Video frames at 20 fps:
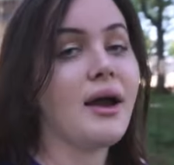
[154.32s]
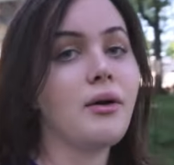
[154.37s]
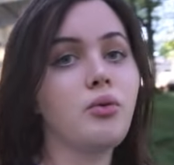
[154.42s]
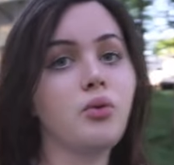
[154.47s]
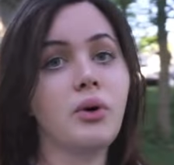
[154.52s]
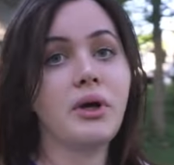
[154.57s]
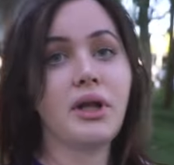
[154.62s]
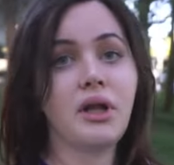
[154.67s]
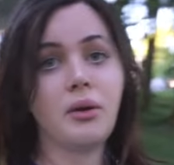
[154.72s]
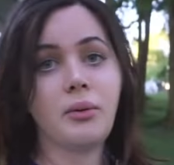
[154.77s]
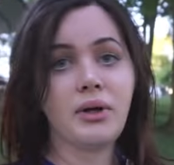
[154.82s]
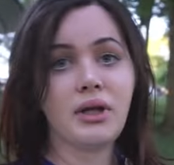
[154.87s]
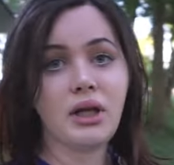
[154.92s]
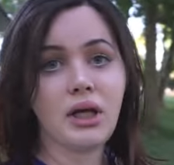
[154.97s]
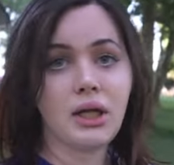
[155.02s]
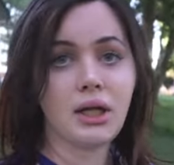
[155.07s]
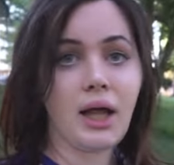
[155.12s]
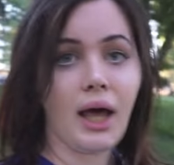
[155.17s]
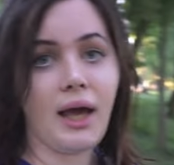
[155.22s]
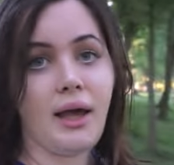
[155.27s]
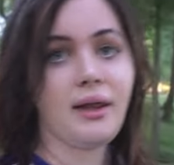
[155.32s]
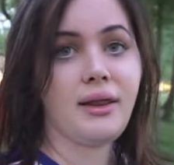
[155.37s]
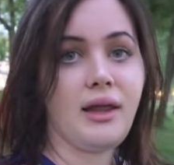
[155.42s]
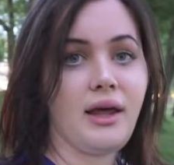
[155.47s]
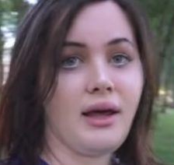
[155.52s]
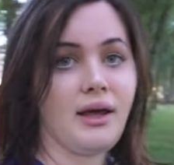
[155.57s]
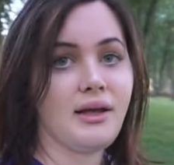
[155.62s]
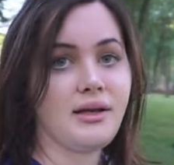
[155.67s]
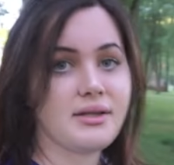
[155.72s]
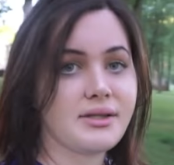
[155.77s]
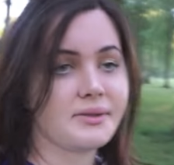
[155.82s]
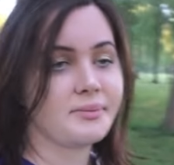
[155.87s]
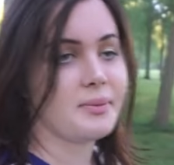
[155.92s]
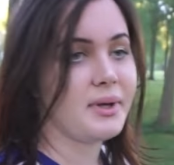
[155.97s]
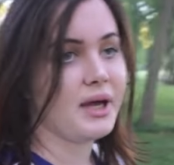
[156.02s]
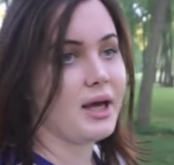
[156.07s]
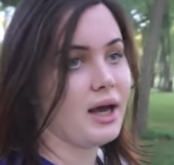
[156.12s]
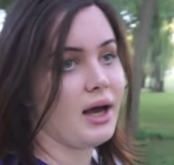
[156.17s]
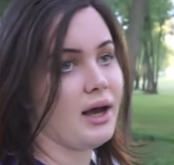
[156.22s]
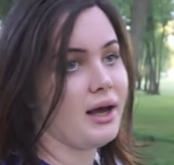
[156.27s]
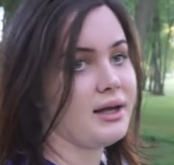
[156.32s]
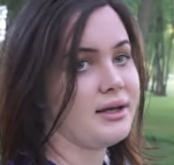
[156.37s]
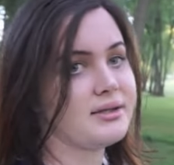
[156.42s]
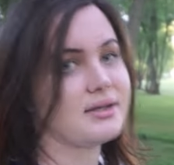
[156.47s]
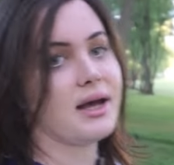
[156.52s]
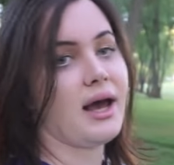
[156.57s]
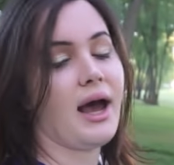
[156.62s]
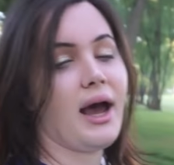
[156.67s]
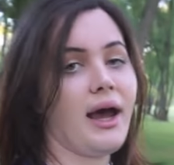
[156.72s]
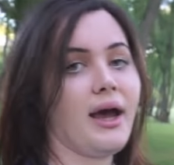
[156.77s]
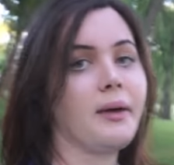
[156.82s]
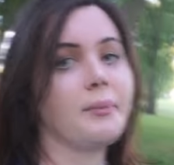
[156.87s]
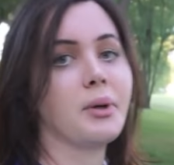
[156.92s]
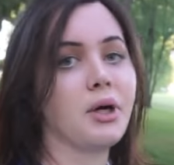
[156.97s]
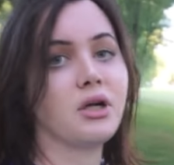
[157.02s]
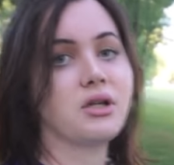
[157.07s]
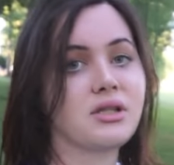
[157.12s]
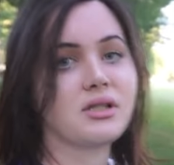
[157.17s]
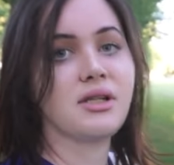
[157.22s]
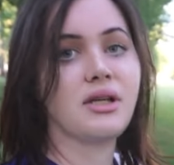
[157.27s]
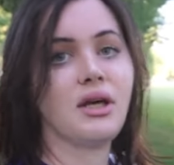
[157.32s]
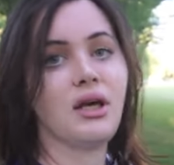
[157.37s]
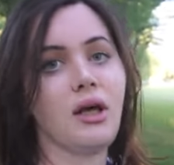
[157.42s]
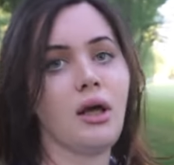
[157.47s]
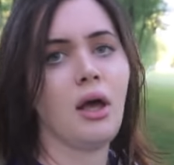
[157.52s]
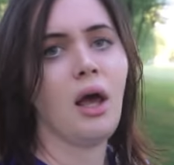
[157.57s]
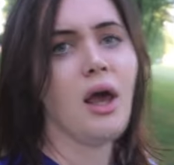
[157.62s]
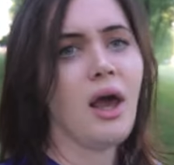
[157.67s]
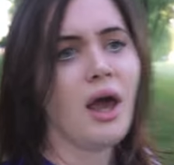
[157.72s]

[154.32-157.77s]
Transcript: I really, really like this because I personally